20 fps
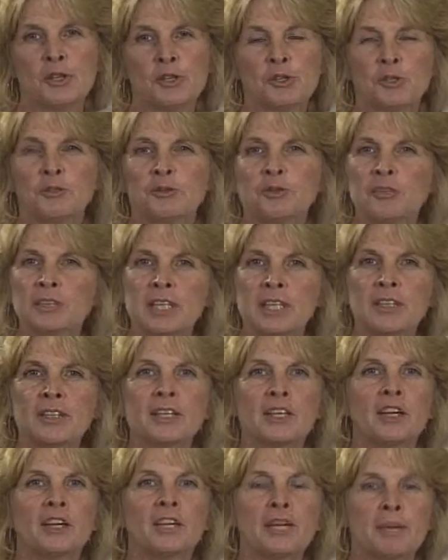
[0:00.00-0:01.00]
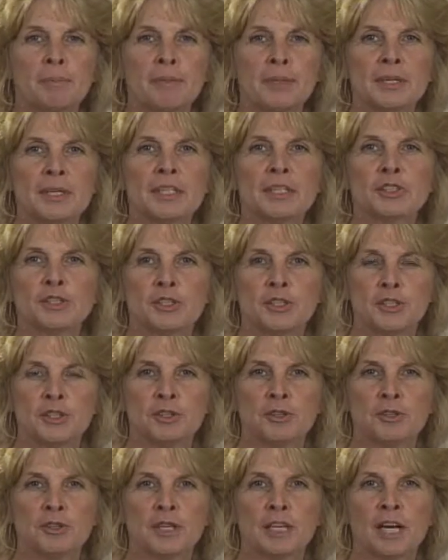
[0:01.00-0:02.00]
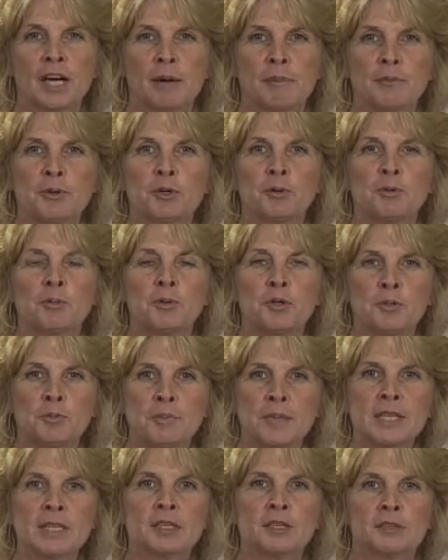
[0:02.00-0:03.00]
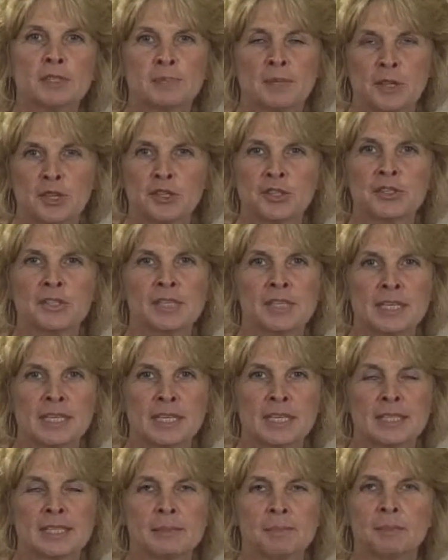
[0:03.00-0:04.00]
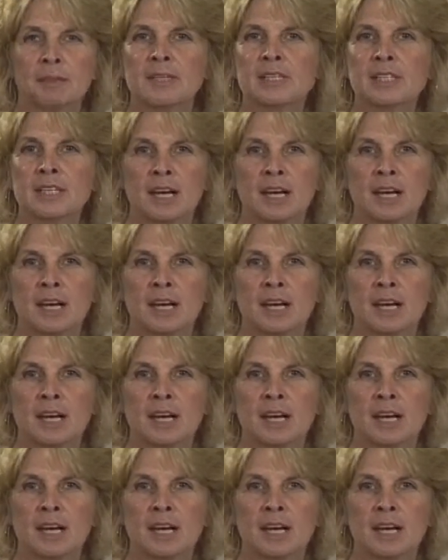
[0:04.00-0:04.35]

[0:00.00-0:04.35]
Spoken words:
So if there's anything our company can do to help you meet those patients' needs, please